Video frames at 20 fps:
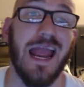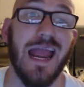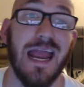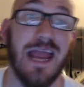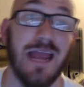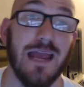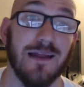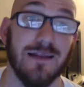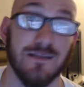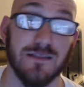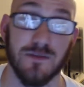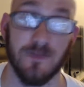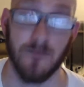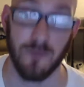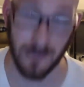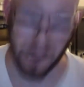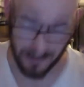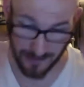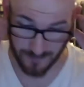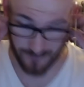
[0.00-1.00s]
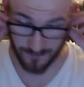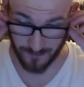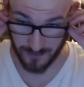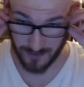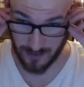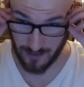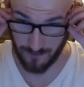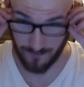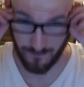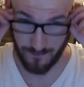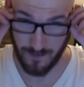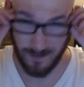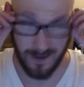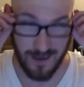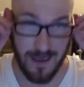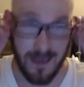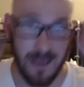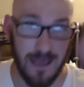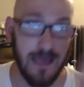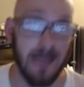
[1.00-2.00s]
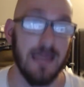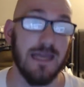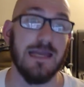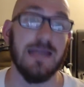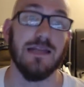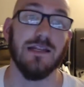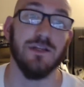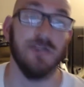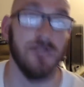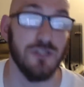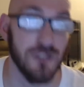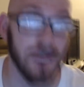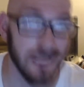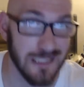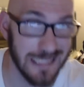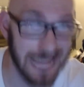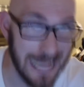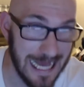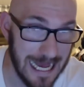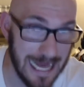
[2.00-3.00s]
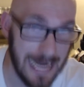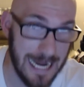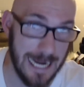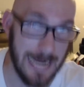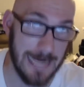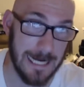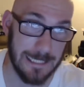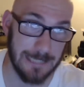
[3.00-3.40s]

and some plans for stuff in July.